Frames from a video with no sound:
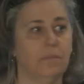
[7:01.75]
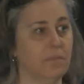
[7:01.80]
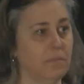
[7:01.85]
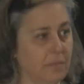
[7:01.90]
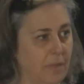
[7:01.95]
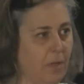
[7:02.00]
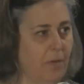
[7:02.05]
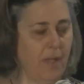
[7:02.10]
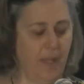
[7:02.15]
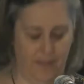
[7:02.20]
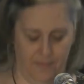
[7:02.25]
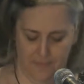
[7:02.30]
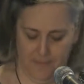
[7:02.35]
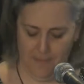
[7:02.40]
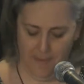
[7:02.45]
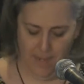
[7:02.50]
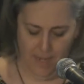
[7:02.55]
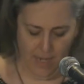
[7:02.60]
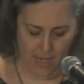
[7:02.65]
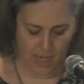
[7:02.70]
Okay.
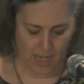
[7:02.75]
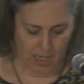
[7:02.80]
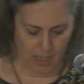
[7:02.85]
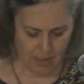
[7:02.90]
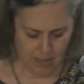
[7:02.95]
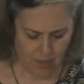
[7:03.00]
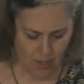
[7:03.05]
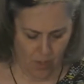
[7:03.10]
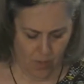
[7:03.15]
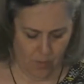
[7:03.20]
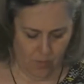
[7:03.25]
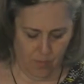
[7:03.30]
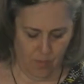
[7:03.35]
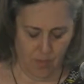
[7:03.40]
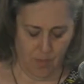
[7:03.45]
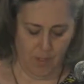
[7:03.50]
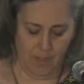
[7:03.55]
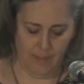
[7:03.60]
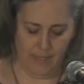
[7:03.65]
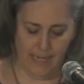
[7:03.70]
So
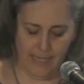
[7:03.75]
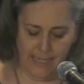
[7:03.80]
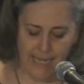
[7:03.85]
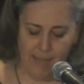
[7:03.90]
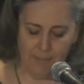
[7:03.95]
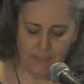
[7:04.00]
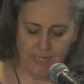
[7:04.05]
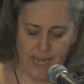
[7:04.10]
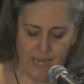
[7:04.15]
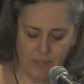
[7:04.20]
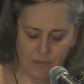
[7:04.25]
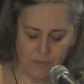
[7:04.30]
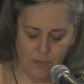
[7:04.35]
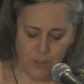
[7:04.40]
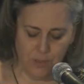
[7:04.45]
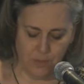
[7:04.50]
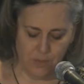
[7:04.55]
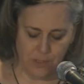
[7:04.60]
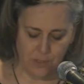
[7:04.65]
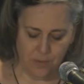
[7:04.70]
the NGAP task
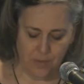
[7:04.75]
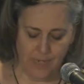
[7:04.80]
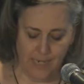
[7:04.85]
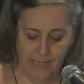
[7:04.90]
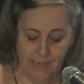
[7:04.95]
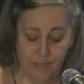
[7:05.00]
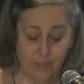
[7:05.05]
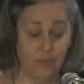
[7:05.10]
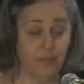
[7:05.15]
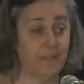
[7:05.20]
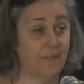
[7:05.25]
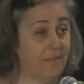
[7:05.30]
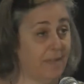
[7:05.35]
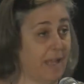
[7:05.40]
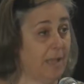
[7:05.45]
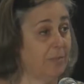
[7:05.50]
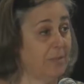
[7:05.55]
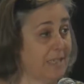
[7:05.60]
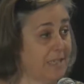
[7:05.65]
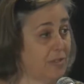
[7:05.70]
force was created to
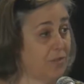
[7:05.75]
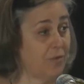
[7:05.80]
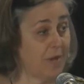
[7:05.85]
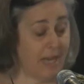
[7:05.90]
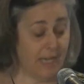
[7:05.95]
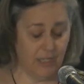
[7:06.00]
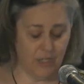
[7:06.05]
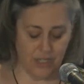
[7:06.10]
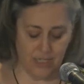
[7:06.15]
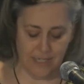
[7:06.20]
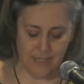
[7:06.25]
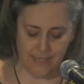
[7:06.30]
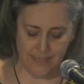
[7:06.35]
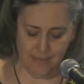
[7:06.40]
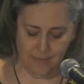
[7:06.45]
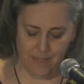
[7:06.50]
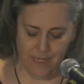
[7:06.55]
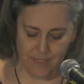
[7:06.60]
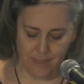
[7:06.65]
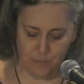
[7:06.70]
develop these strategies
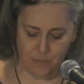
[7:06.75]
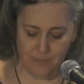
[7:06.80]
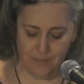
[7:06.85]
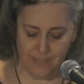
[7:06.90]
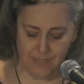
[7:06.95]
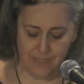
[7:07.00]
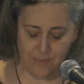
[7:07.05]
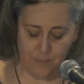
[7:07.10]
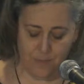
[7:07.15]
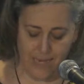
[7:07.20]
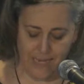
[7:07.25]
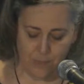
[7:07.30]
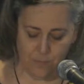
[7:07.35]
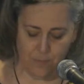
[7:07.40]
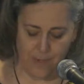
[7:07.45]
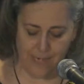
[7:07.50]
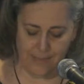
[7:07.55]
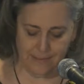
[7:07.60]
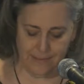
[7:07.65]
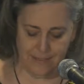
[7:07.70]
and these best
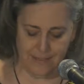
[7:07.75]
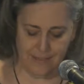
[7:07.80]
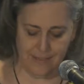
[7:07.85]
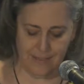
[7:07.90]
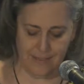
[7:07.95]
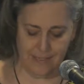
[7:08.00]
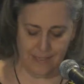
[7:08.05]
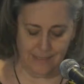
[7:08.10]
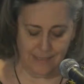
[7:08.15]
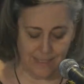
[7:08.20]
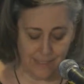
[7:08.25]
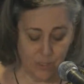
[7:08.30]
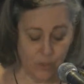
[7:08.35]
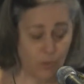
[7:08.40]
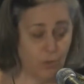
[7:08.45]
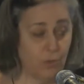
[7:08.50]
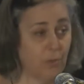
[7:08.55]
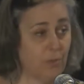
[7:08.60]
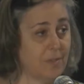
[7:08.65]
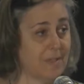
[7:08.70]
practices and these
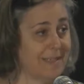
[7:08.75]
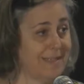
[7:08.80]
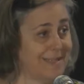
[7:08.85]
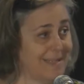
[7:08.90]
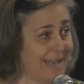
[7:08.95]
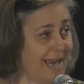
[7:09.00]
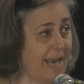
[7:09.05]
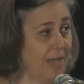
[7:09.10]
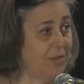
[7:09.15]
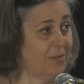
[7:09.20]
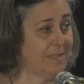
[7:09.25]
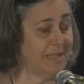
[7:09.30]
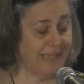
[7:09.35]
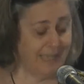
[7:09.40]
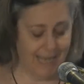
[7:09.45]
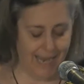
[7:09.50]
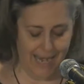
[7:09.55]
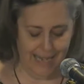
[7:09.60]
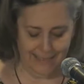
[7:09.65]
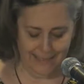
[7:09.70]
tools and standards and
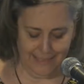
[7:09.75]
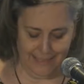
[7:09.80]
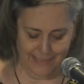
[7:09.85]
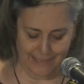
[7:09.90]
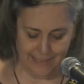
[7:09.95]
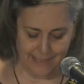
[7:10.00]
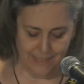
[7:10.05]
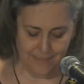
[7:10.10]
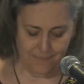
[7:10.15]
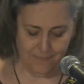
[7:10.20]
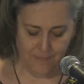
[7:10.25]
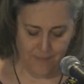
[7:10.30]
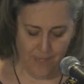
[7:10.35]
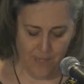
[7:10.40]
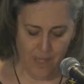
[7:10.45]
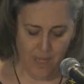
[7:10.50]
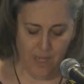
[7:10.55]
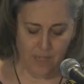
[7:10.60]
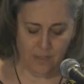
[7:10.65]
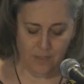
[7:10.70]
guidelines
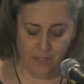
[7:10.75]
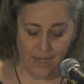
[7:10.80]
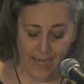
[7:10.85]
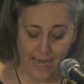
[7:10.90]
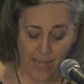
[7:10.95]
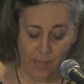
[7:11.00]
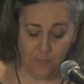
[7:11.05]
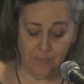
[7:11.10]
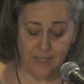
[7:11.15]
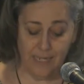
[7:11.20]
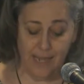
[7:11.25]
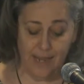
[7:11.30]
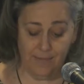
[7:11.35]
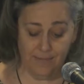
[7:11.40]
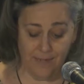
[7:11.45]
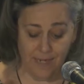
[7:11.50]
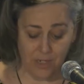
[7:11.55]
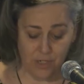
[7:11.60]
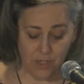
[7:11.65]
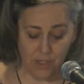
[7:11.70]
to help the
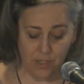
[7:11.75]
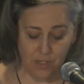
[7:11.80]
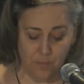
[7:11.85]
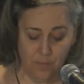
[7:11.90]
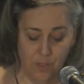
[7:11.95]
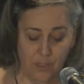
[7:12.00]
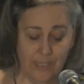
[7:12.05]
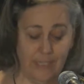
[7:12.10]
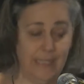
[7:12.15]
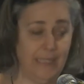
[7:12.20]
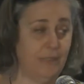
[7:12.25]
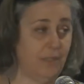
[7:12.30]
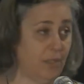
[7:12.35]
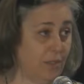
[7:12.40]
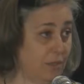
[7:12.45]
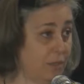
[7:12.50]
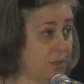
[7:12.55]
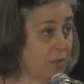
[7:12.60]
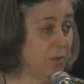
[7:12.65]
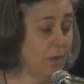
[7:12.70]
aviation community to
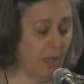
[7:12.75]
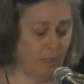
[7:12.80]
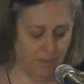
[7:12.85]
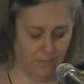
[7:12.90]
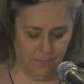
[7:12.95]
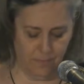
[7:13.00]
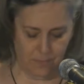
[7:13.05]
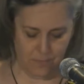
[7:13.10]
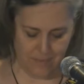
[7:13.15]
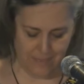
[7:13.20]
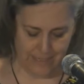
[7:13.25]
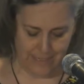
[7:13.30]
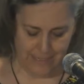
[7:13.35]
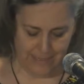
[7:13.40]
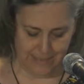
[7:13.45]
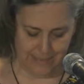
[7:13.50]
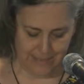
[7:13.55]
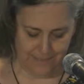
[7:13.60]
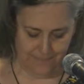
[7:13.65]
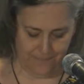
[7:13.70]
do all of those things.